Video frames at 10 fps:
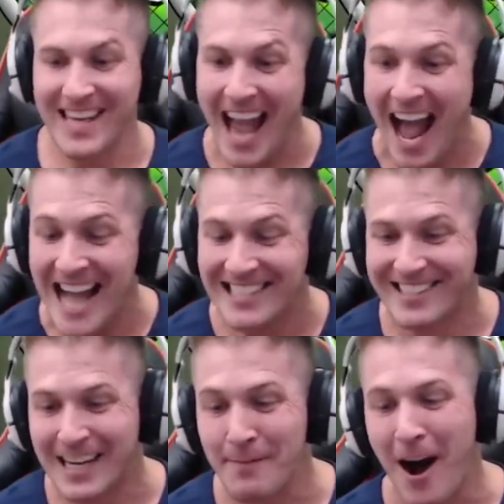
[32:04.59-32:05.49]
Yes!
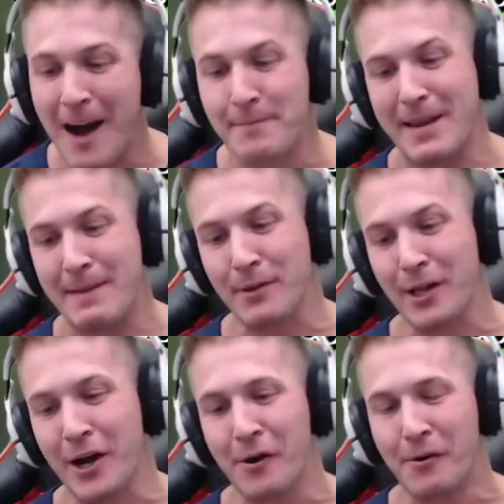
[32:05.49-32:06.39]
Come on, be
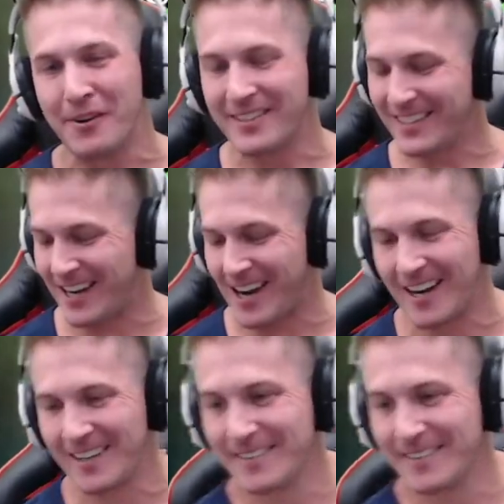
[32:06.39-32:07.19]
blue! Oh.